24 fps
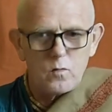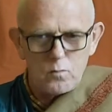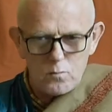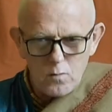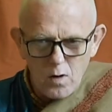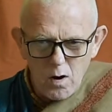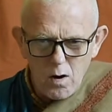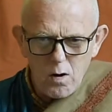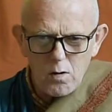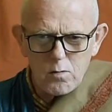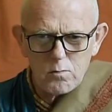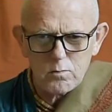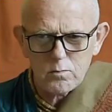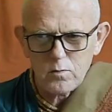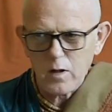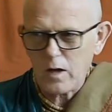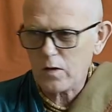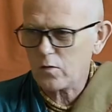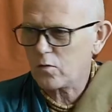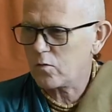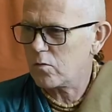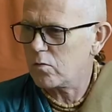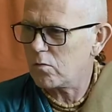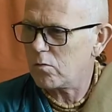Whoa,
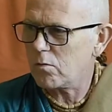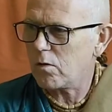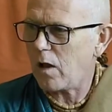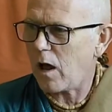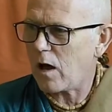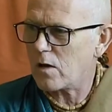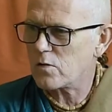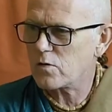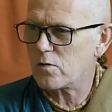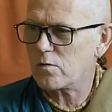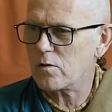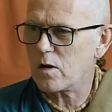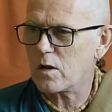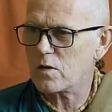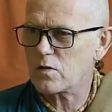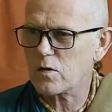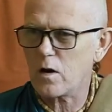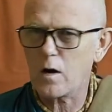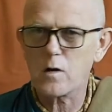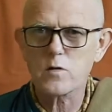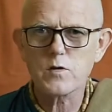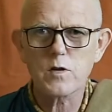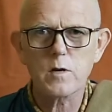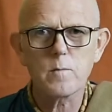that cruel Arjuna
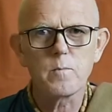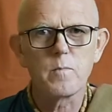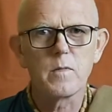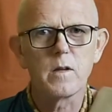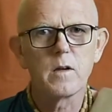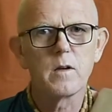Acharya.